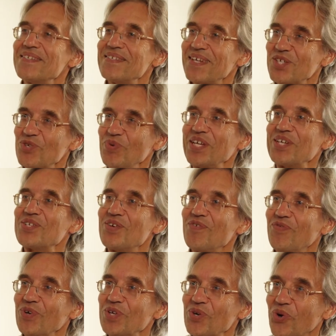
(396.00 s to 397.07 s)
6 weeks
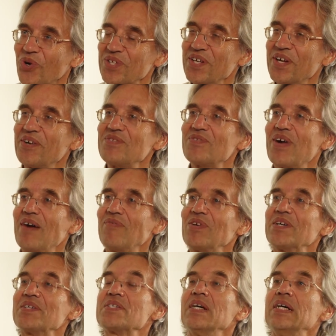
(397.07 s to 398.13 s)
for the ordinary
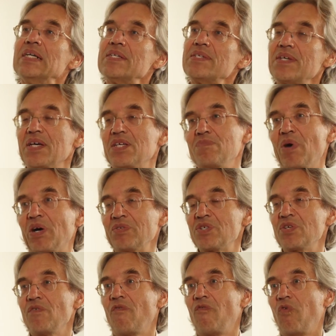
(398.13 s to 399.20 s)
travelers, 6
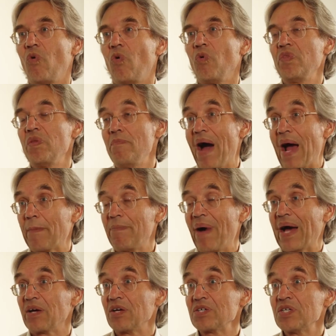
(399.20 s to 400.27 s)
months for the
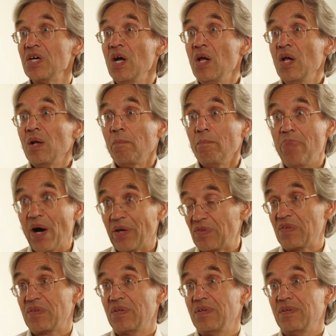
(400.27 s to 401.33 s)
backpackers.
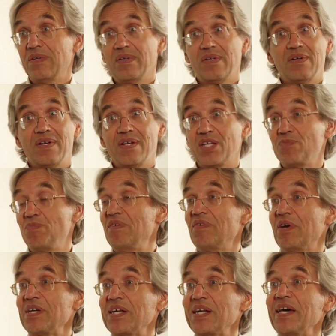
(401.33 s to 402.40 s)
But let's be
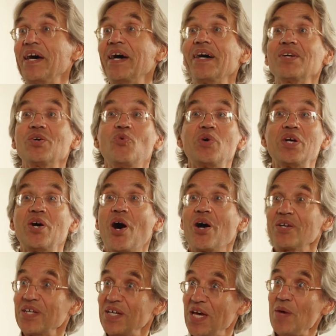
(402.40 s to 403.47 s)
very clear, we
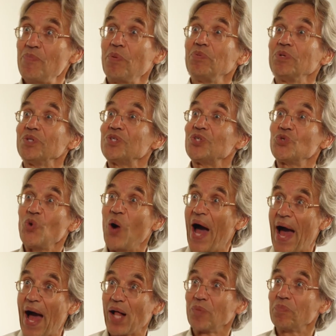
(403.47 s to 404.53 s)
are capable to
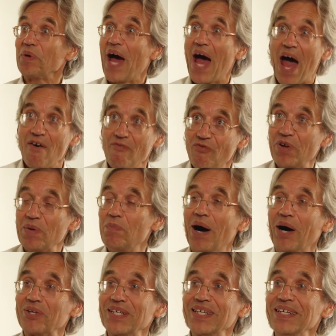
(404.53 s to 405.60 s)
help
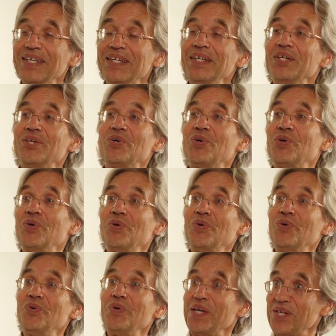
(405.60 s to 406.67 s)
everybody
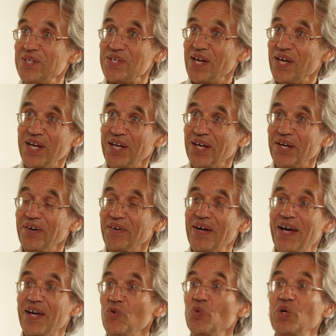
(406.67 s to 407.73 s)
who is here
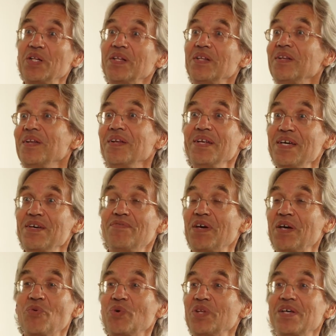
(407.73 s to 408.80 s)
and will
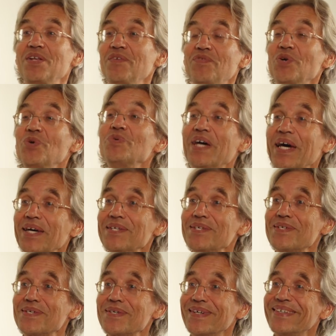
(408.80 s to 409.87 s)
leaving within a few
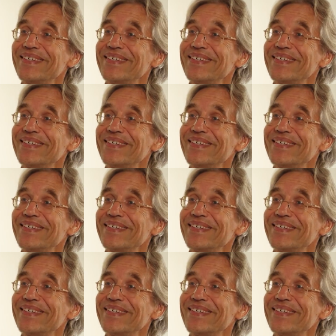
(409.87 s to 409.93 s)
days.